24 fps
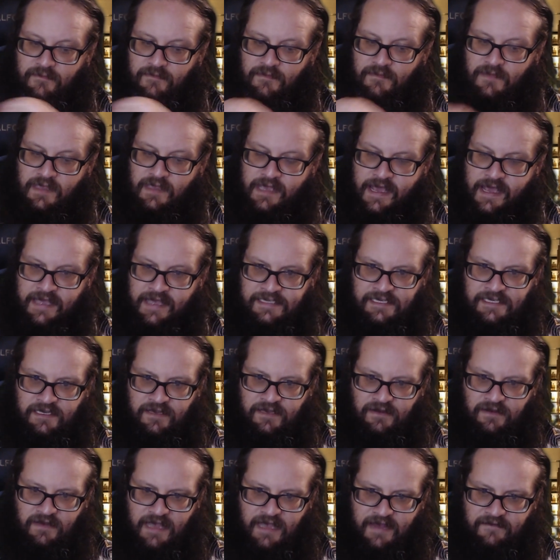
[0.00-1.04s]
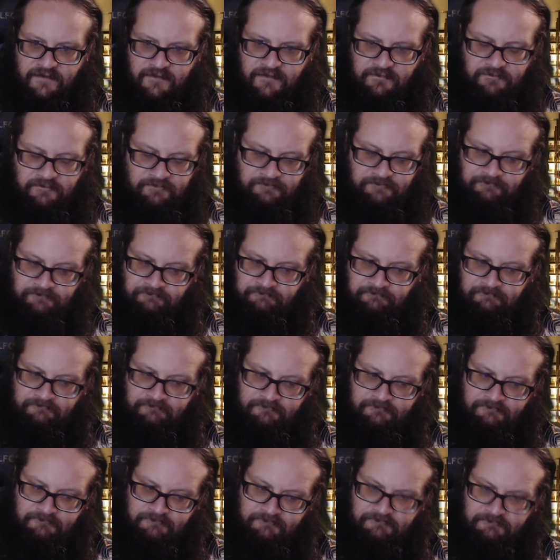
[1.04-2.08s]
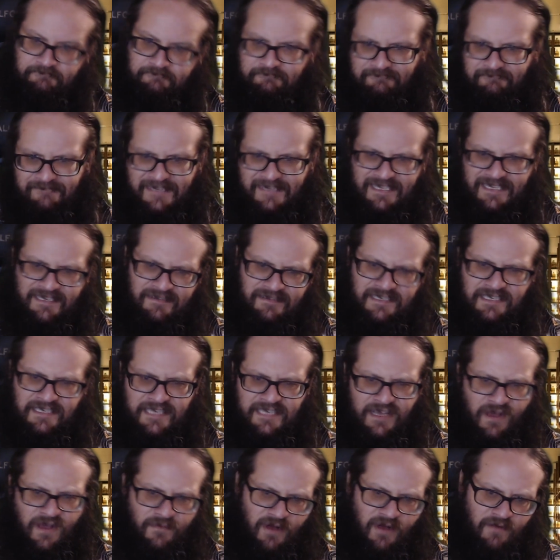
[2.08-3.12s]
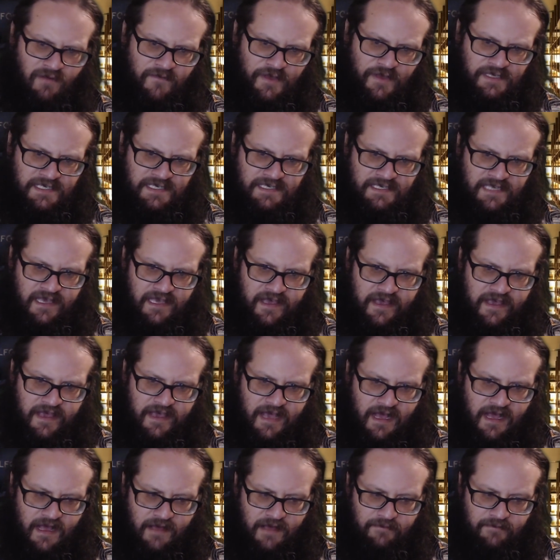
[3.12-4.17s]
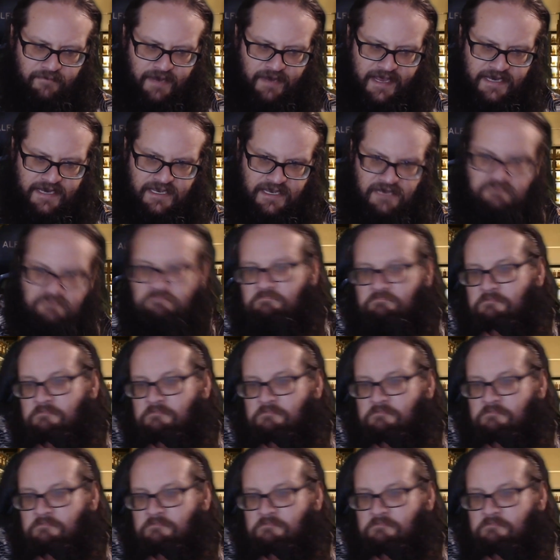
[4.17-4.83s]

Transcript: yeah, it's a little so it's a single malt versus a blended,